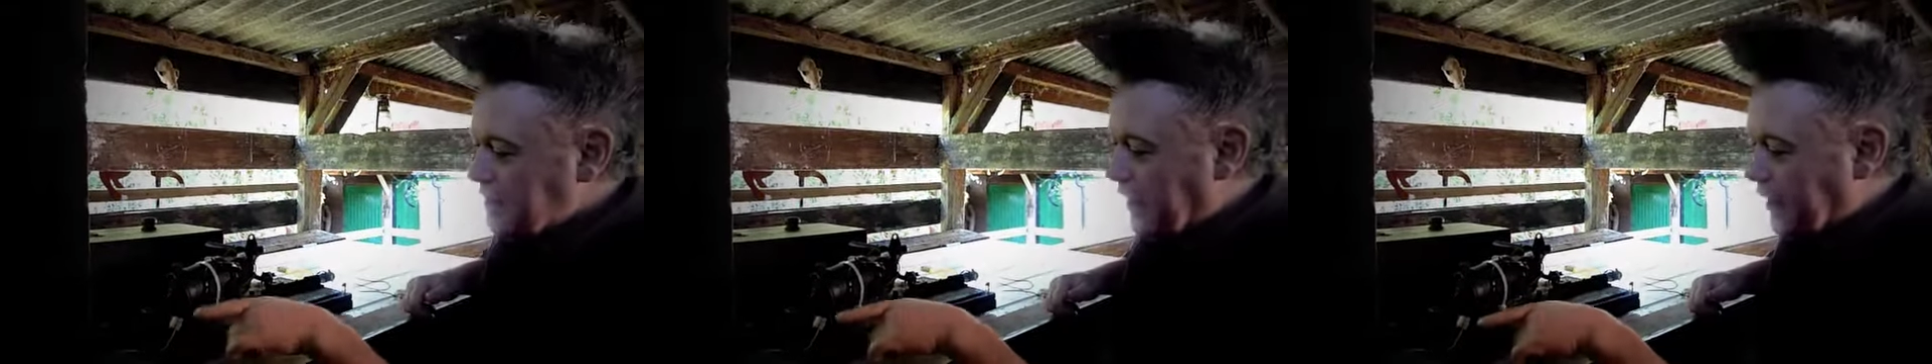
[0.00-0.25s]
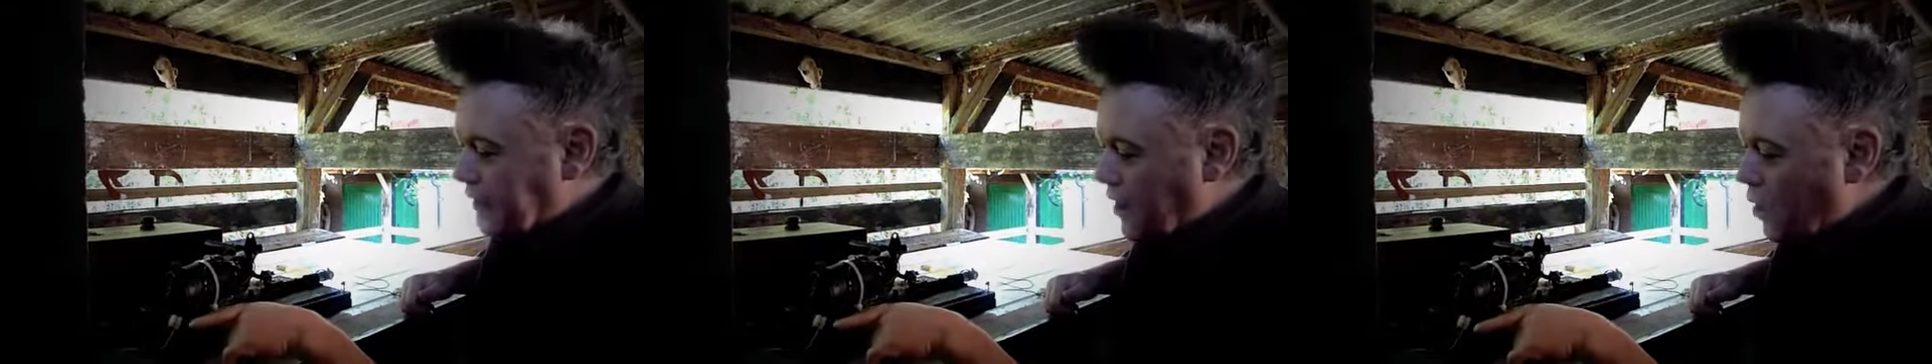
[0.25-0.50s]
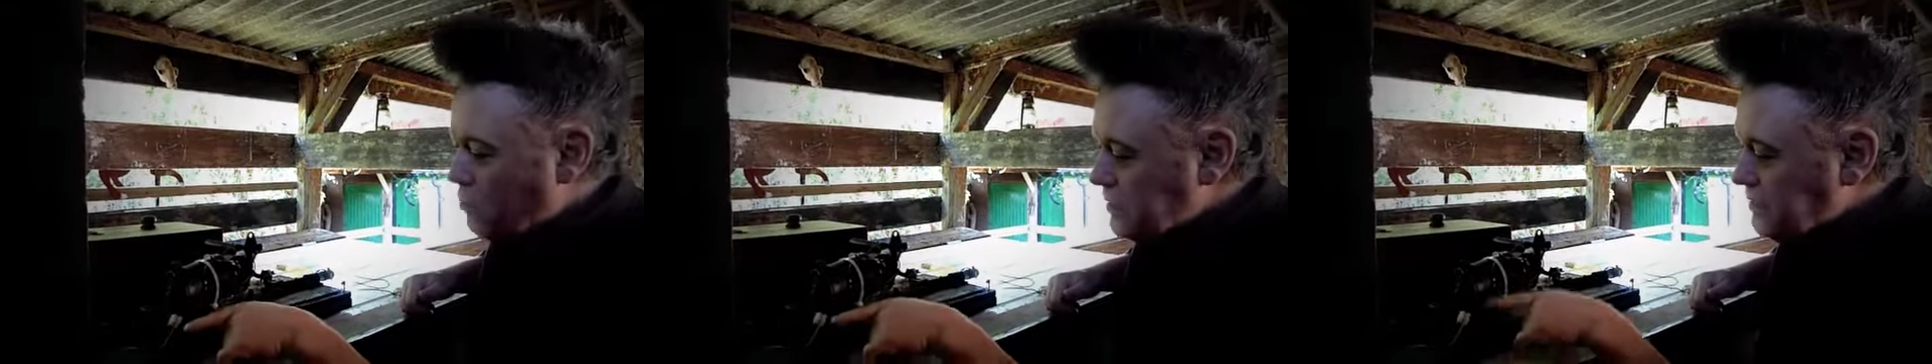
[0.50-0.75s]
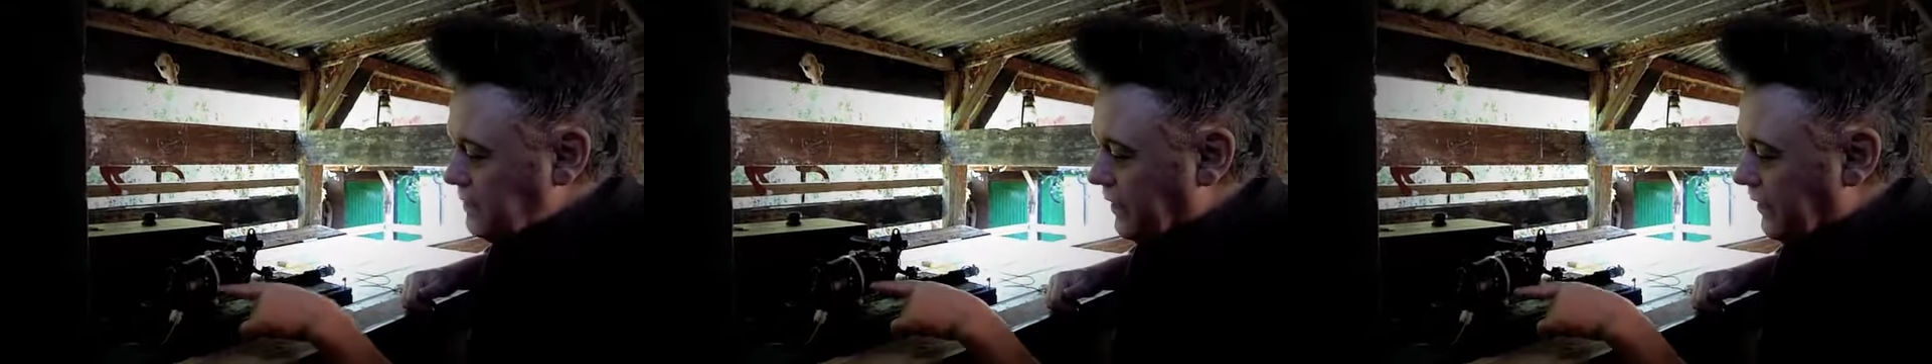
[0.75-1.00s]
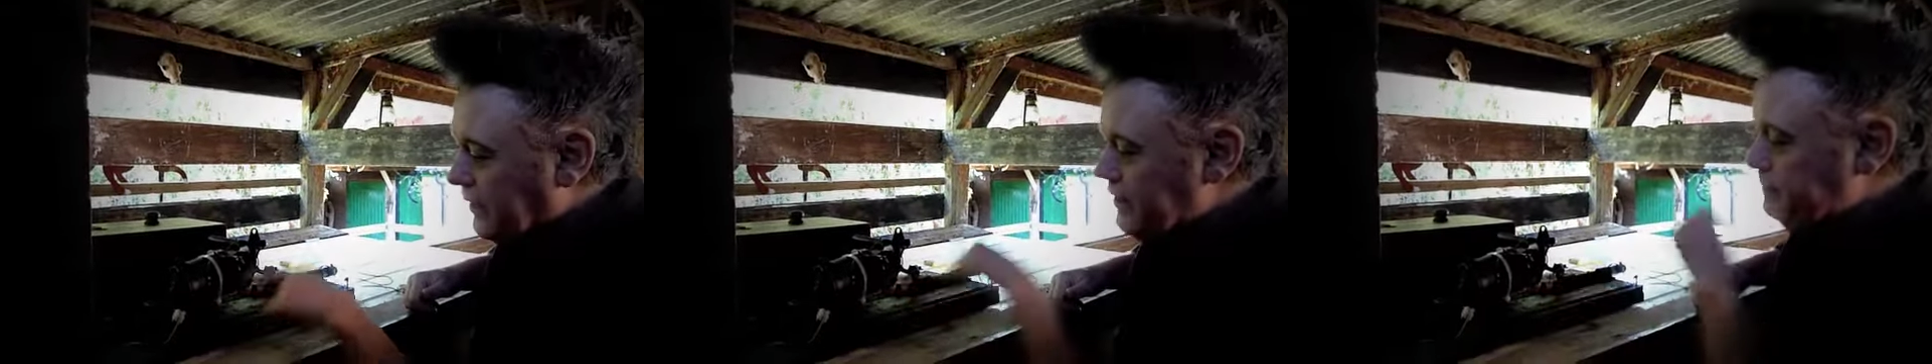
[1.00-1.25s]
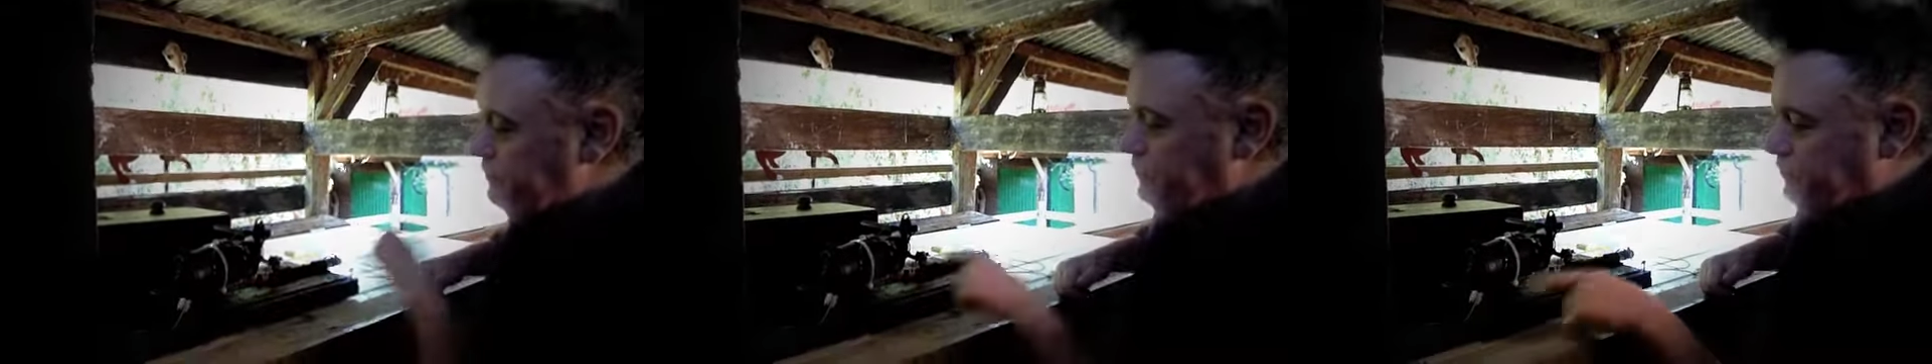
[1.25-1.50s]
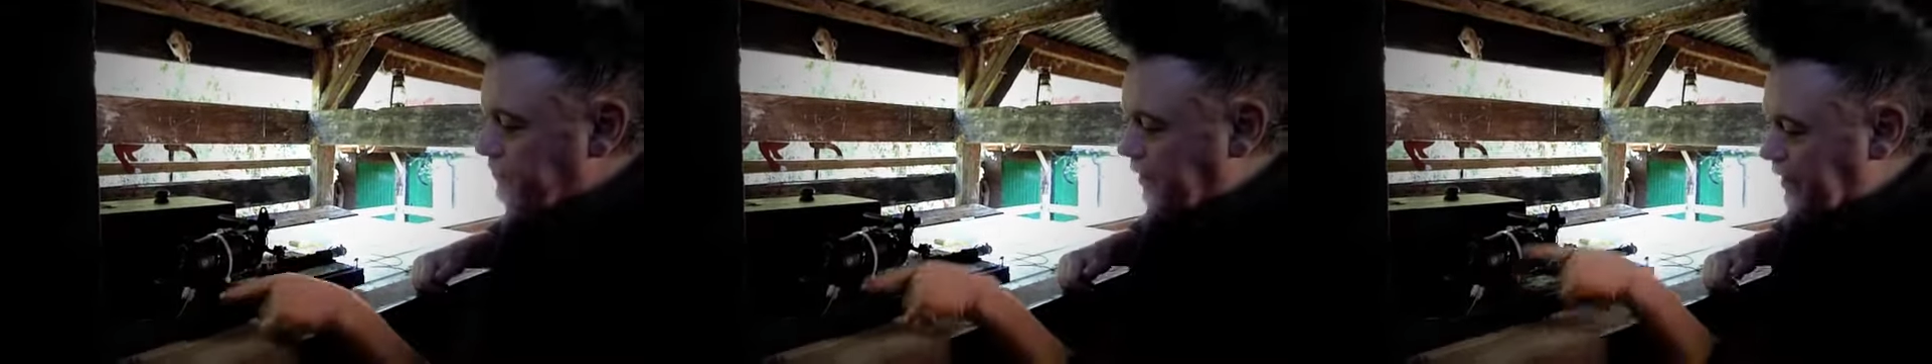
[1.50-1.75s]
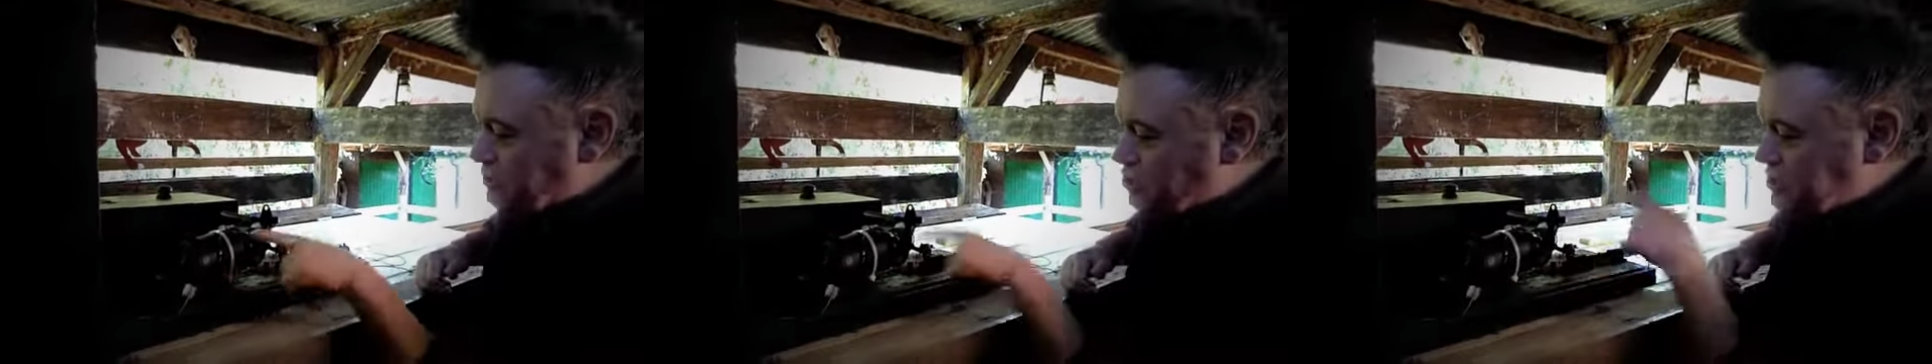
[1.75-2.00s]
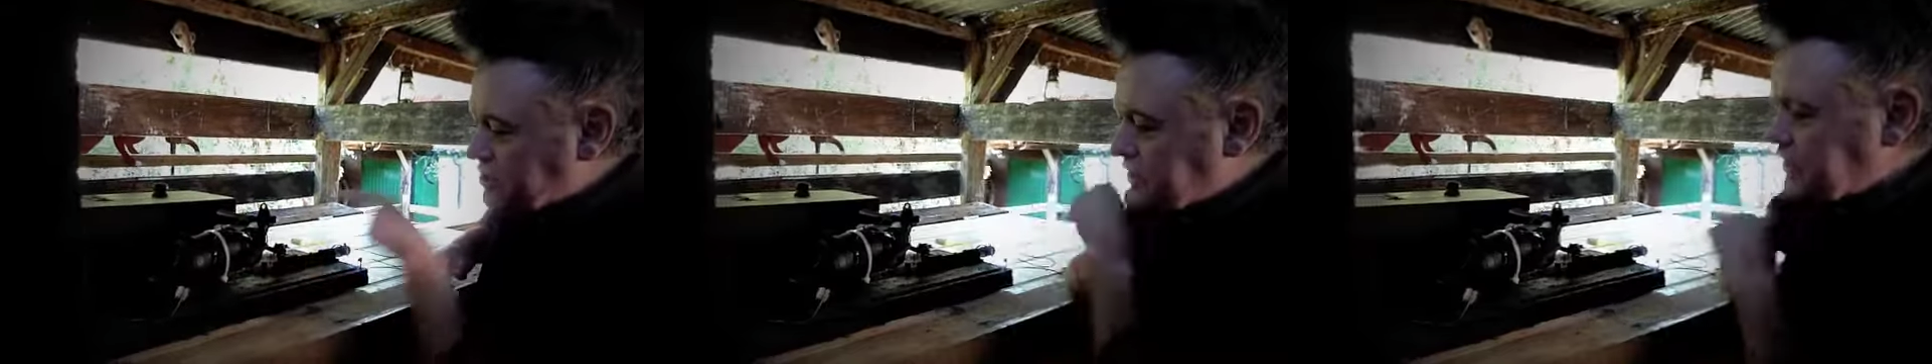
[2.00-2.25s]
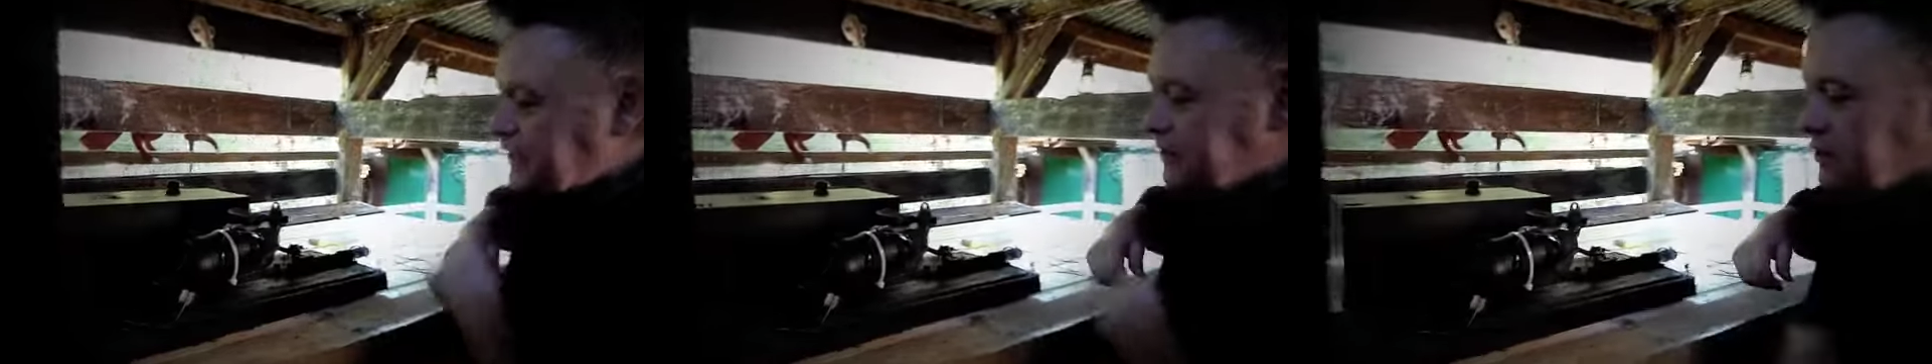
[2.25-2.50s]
It goes in there, the electricity, the